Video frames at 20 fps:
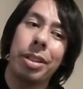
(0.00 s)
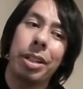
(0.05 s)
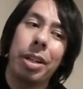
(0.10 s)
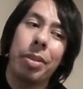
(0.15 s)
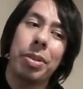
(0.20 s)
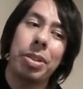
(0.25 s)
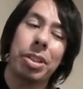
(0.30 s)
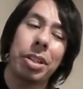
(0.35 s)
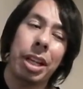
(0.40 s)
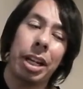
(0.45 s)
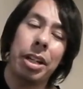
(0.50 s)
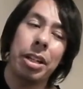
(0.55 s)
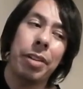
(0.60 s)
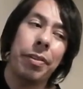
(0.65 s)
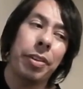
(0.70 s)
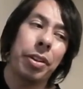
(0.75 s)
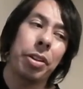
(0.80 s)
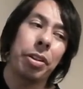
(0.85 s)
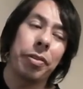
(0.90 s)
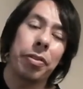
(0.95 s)
it's kind of
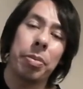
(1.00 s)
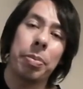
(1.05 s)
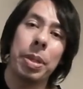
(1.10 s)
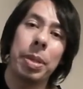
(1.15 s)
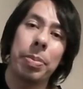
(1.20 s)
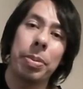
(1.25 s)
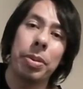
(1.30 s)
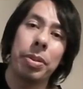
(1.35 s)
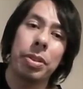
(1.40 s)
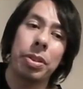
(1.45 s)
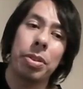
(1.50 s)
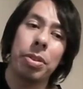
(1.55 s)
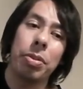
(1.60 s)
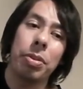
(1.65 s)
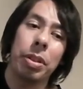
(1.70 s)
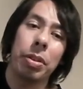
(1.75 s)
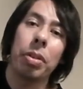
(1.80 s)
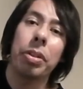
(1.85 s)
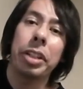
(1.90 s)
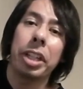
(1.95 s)
difficult for people
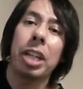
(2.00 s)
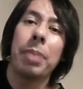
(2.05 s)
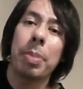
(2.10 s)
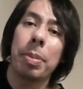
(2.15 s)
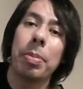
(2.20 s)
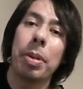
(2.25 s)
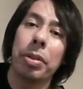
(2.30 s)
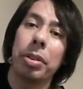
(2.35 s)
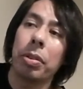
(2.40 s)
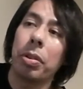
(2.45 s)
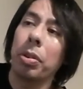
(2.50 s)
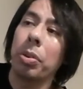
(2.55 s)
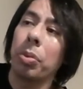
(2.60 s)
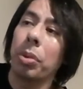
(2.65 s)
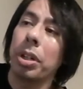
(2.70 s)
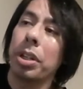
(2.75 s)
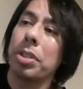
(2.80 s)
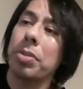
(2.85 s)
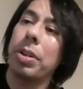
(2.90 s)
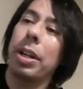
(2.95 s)
to, they're only going to promote their own
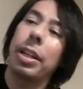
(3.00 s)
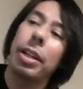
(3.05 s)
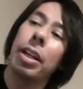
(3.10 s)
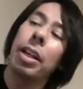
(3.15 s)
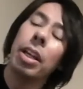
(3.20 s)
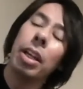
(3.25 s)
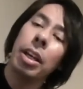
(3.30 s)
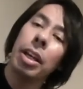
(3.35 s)
works, right?